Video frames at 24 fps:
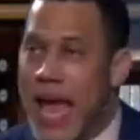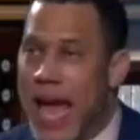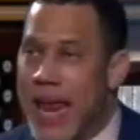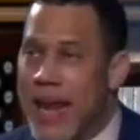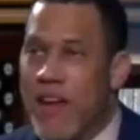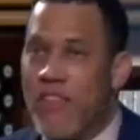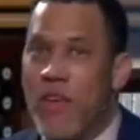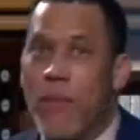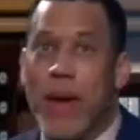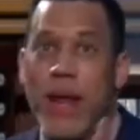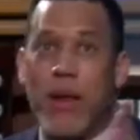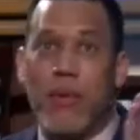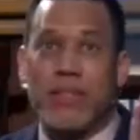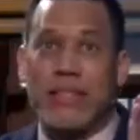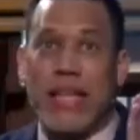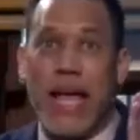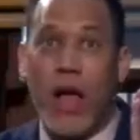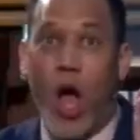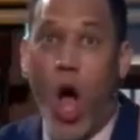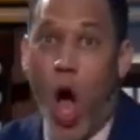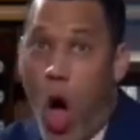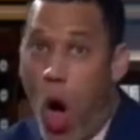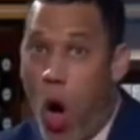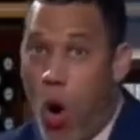and everybody was
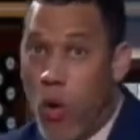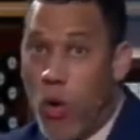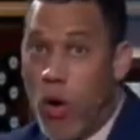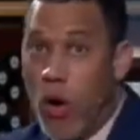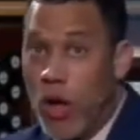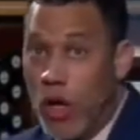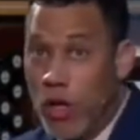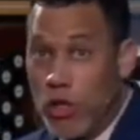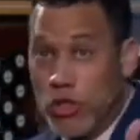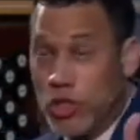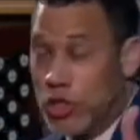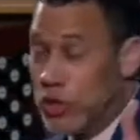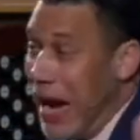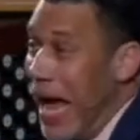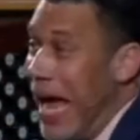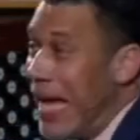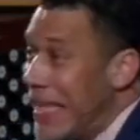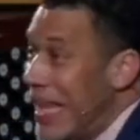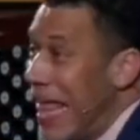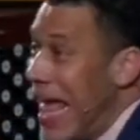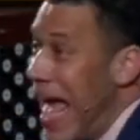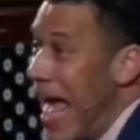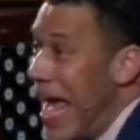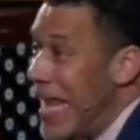like, oh, dry
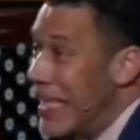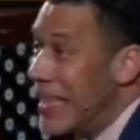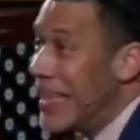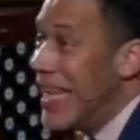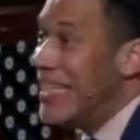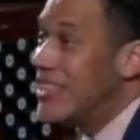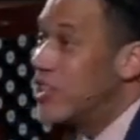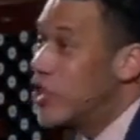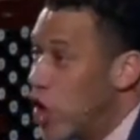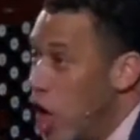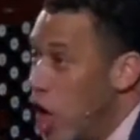land, let's